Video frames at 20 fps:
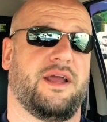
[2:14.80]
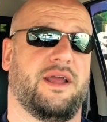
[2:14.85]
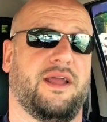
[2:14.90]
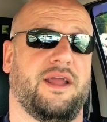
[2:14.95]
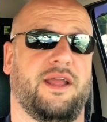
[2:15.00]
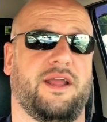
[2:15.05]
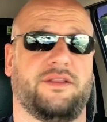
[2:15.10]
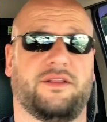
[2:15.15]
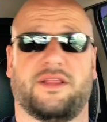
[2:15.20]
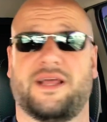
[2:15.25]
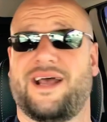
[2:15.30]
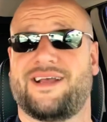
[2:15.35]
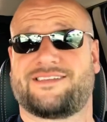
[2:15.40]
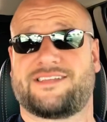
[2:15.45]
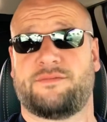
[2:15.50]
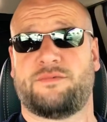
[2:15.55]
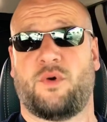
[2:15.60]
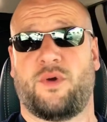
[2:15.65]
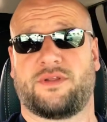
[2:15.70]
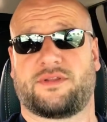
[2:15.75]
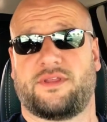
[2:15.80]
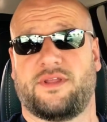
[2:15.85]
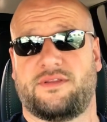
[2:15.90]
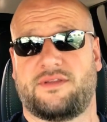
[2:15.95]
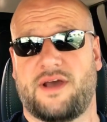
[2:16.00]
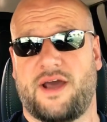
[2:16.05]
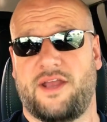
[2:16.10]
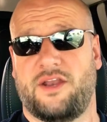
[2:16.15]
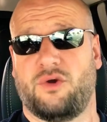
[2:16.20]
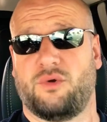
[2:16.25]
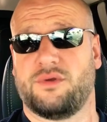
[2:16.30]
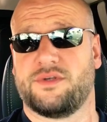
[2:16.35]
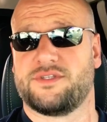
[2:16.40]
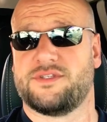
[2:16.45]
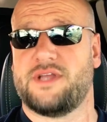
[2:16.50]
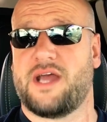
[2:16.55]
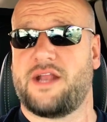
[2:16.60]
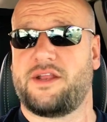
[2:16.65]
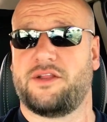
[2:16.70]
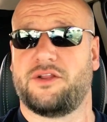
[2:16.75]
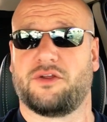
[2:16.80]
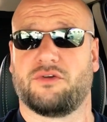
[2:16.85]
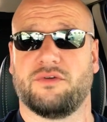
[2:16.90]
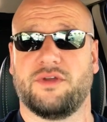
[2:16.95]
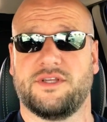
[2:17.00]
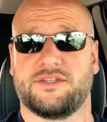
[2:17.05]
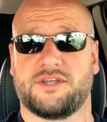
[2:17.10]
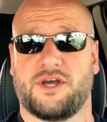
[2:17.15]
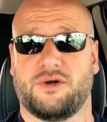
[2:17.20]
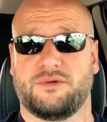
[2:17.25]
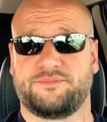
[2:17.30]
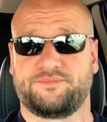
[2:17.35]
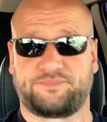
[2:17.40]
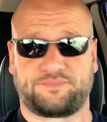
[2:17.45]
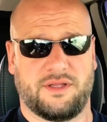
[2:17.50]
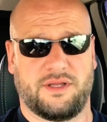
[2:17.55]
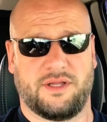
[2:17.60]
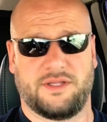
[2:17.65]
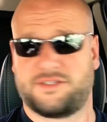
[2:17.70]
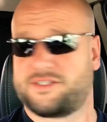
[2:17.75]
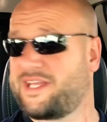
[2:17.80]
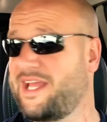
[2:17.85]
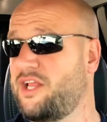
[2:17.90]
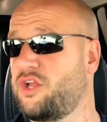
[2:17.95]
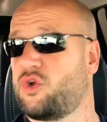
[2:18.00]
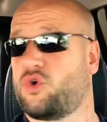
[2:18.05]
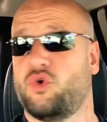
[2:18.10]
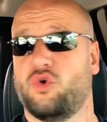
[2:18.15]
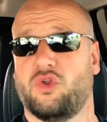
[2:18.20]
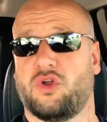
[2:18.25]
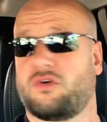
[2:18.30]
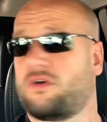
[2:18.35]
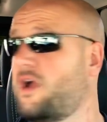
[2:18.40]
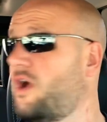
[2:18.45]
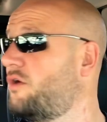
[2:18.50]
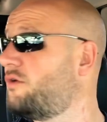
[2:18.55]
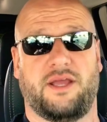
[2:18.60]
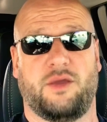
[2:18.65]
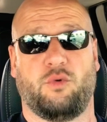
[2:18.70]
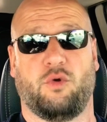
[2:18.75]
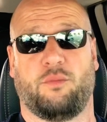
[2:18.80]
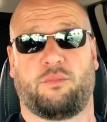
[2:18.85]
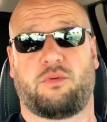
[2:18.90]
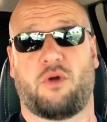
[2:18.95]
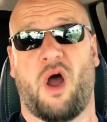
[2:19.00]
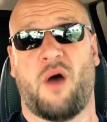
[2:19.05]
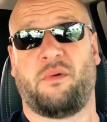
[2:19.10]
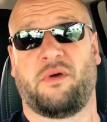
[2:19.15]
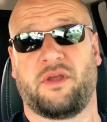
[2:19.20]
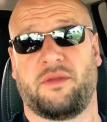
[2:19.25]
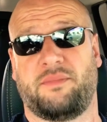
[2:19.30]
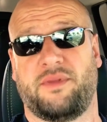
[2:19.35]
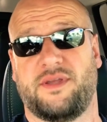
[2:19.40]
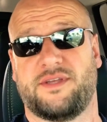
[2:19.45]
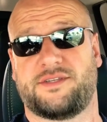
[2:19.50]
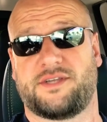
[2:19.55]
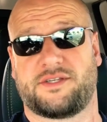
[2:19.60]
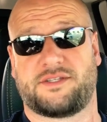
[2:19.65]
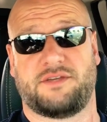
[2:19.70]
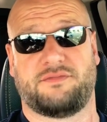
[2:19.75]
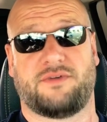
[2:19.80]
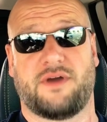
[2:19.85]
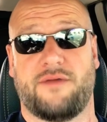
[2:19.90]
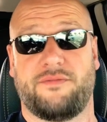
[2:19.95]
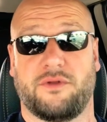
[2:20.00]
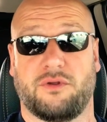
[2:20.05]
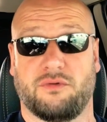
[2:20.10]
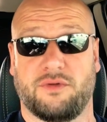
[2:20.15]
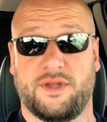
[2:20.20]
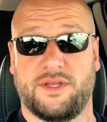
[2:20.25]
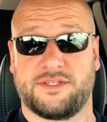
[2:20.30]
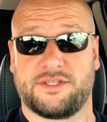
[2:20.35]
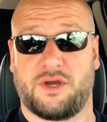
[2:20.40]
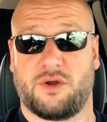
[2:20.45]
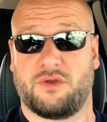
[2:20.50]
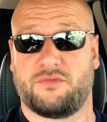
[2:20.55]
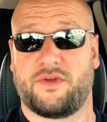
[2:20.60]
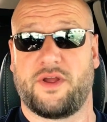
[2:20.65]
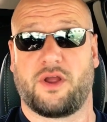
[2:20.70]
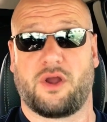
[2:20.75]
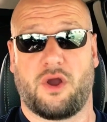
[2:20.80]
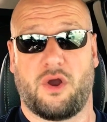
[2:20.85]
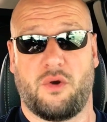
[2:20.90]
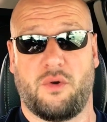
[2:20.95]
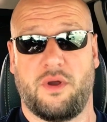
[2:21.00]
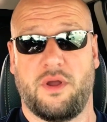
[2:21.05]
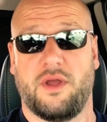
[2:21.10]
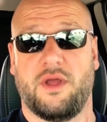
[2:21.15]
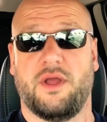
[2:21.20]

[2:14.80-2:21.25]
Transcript: And the last time I went to the dyno, it was 90 degrees out. It's getting cooler out. It will probably be 65 degrees out if I go.